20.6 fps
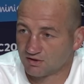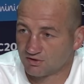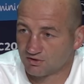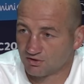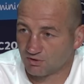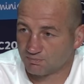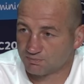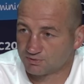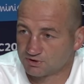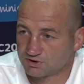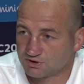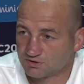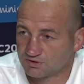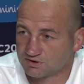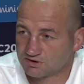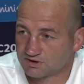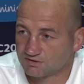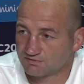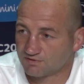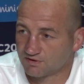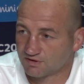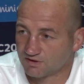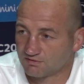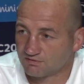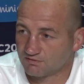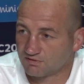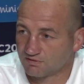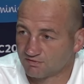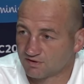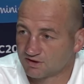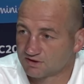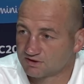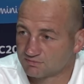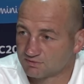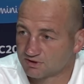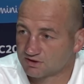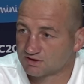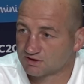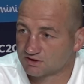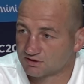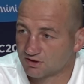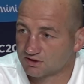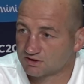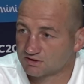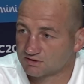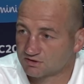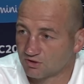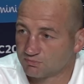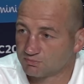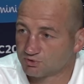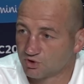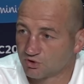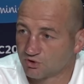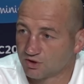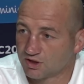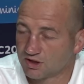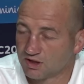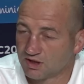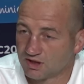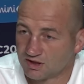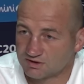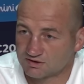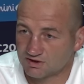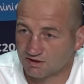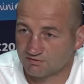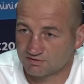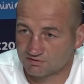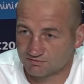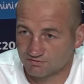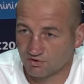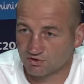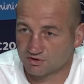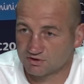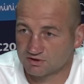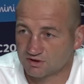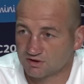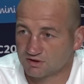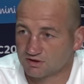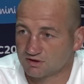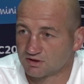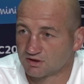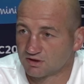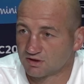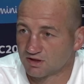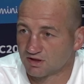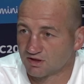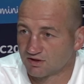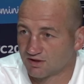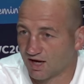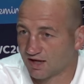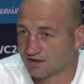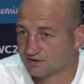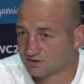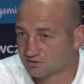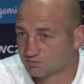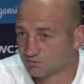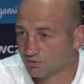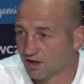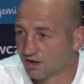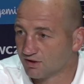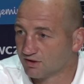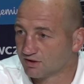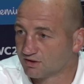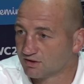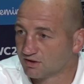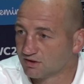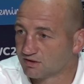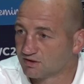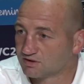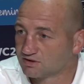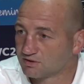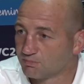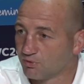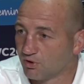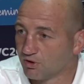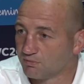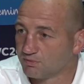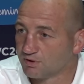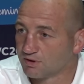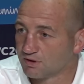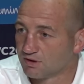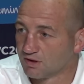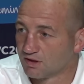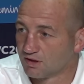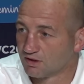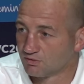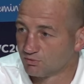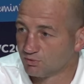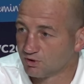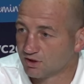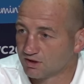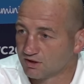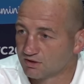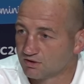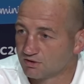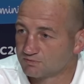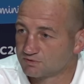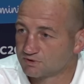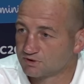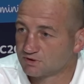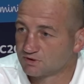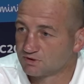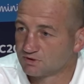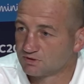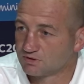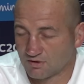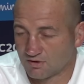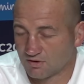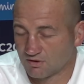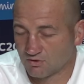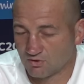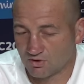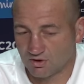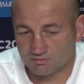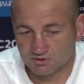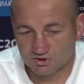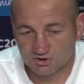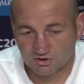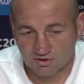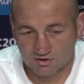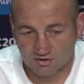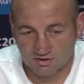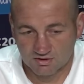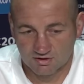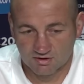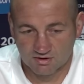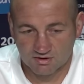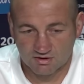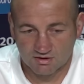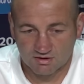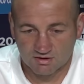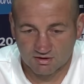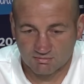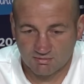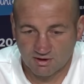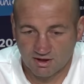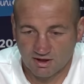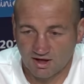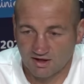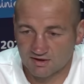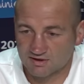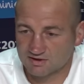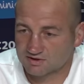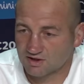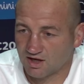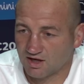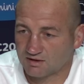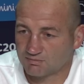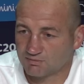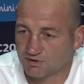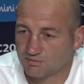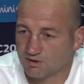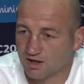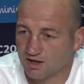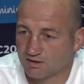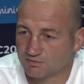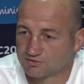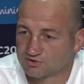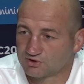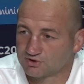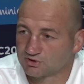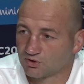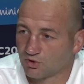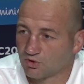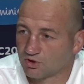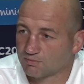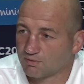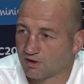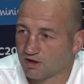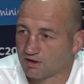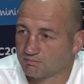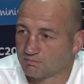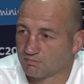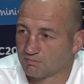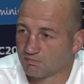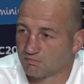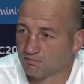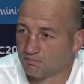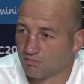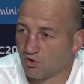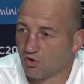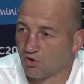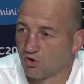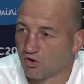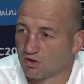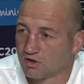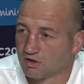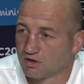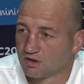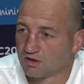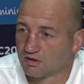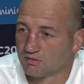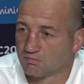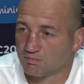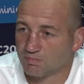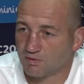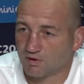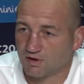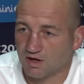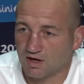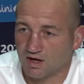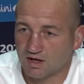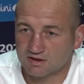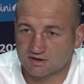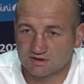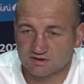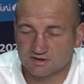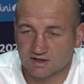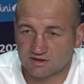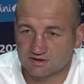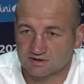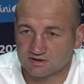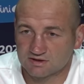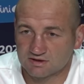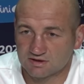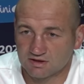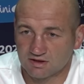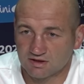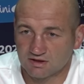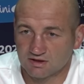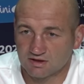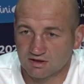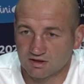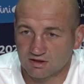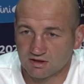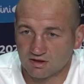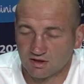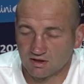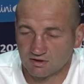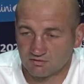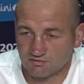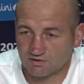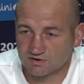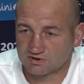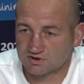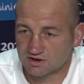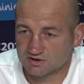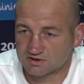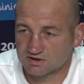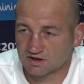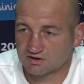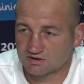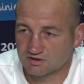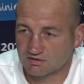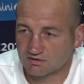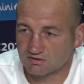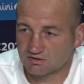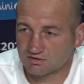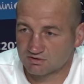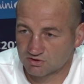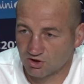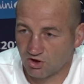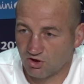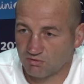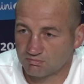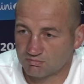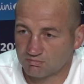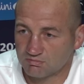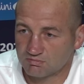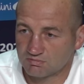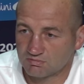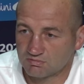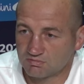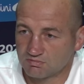the opportunity for the, the victim of the situation, Tom Curry, to have his voice heard. That's where the, the disappointment really comes. Well, I'm sure the men either side of me will be able to talk about it more, but I sense that, that firstly, I say Tom